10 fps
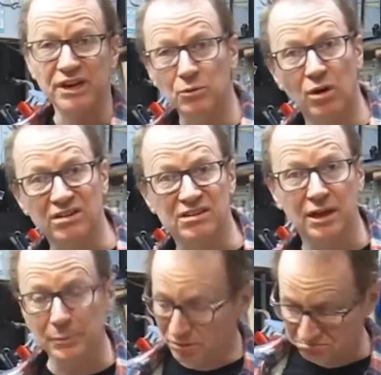what I
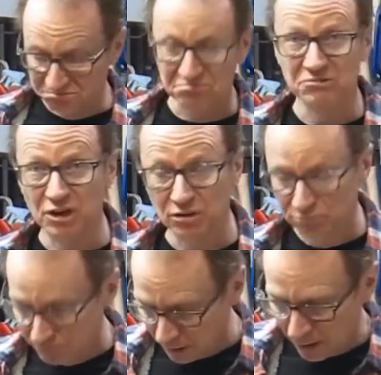type know.
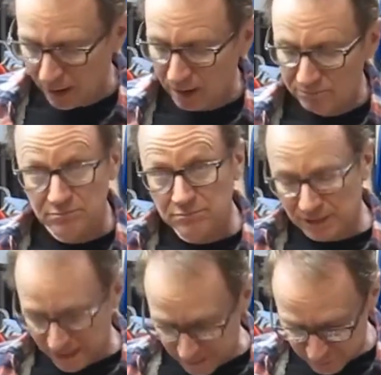
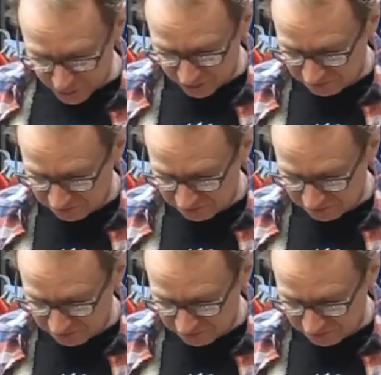Clamps,